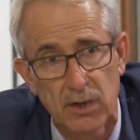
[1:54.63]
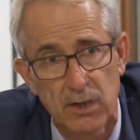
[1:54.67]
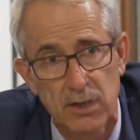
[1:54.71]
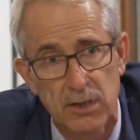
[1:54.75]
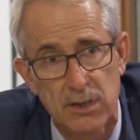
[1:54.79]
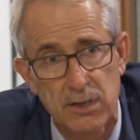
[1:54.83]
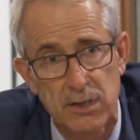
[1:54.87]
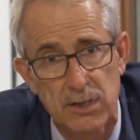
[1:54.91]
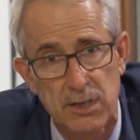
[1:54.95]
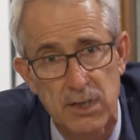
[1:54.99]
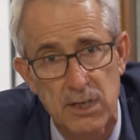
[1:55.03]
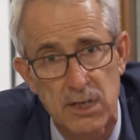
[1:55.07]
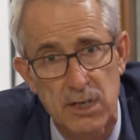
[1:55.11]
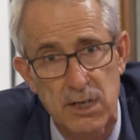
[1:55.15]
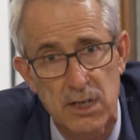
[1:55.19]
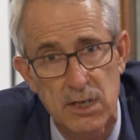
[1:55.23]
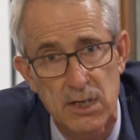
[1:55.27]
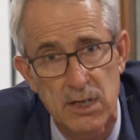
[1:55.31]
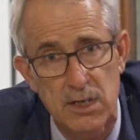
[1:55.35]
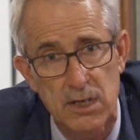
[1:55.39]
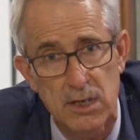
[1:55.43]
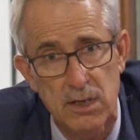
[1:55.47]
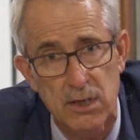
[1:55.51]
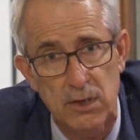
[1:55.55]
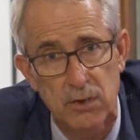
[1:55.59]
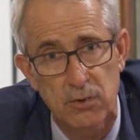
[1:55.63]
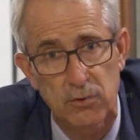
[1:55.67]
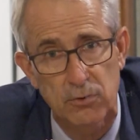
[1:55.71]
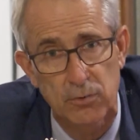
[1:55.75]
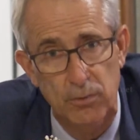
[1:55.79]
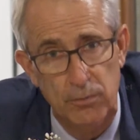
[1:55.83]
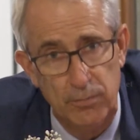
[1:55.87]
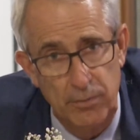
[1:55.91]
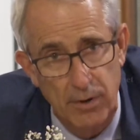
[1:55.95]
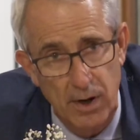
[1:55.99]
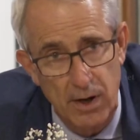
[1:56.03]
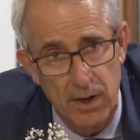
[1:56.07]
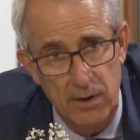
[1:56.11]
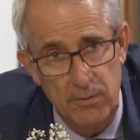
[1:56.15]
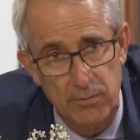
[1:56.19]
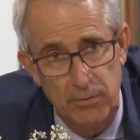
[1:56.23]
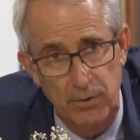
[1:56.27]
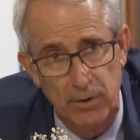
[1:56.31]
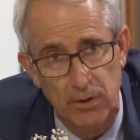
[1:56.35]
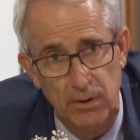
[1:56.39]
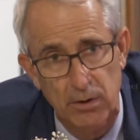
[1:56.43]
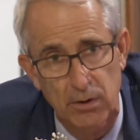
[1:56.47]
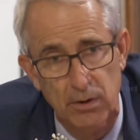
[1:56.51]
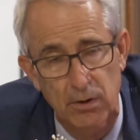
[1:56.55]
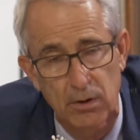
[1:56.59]
the
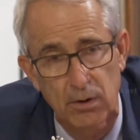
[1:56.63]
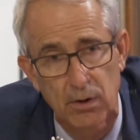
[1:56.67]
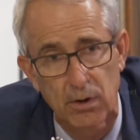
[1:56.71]
survivor